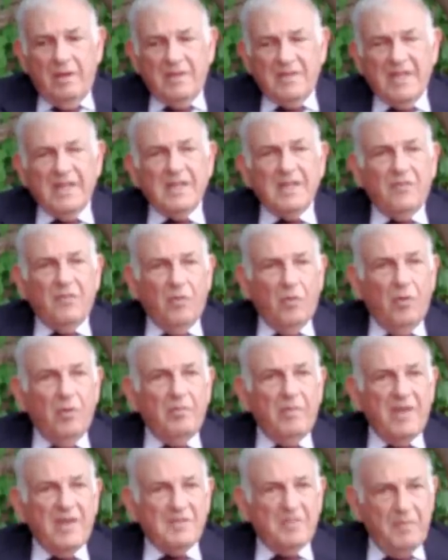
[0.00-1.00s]
Center for Law
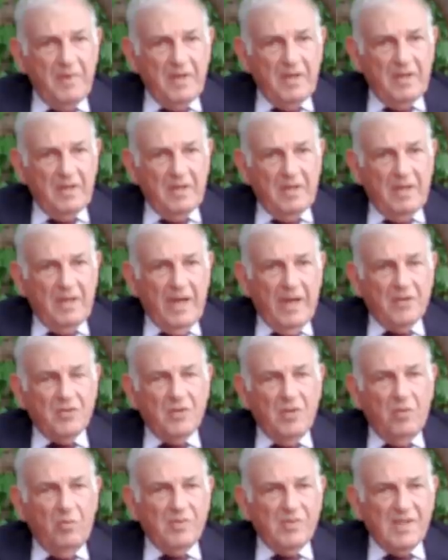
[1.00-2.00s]
and Mass Media
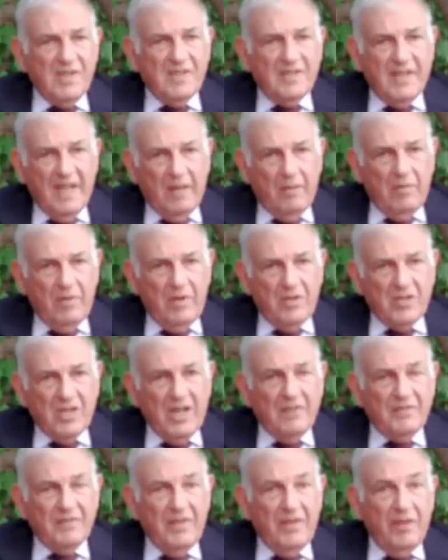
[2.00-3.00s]
actually was established
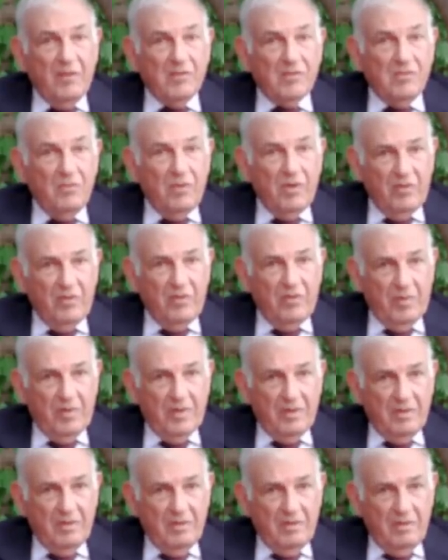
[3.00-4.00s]
after the Oslo
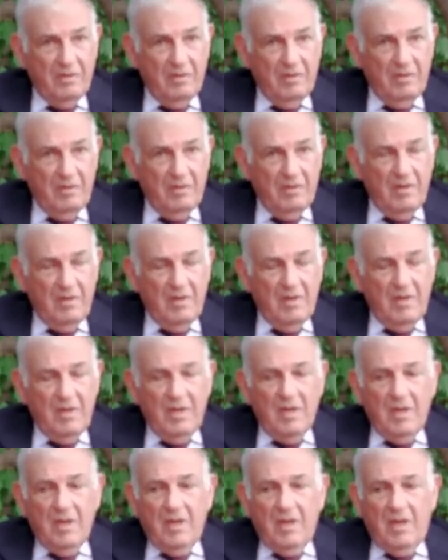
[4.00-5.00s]
Agreement.
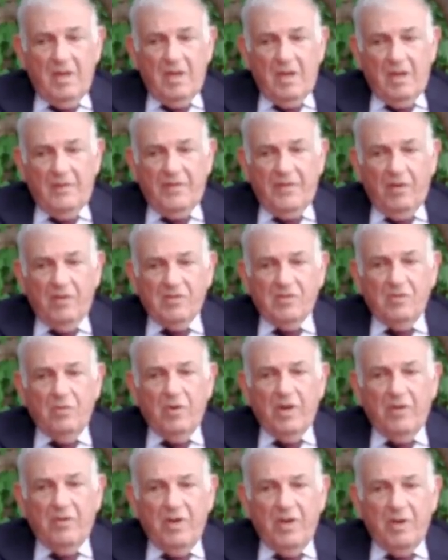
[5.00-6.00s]
The Oslo
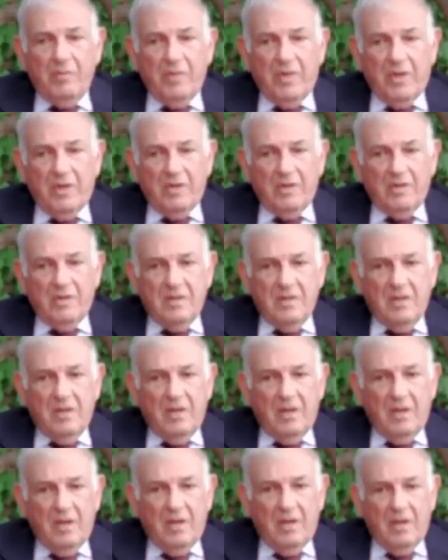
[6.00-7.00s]
Agreement,
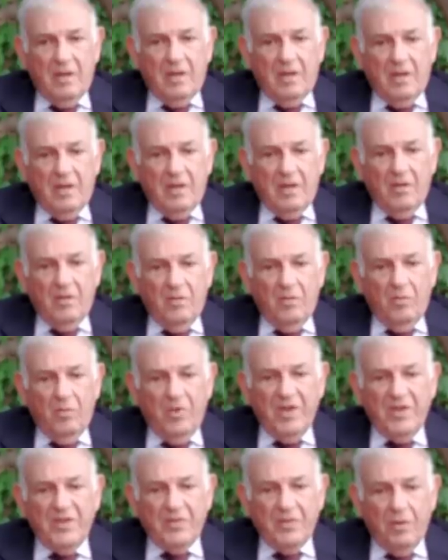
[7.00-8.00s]

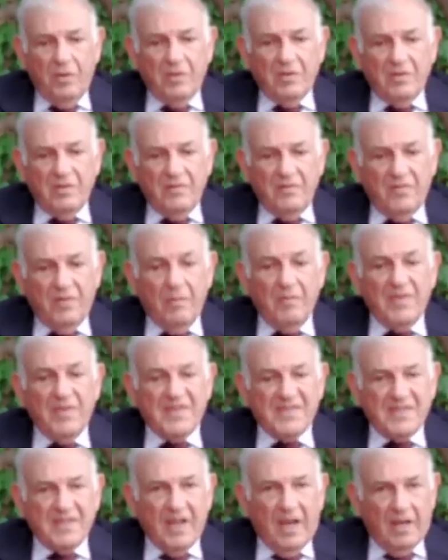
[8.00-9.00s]
we thought from the
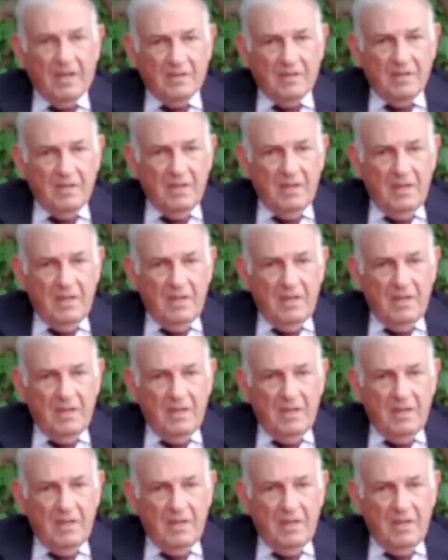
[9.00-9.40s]
start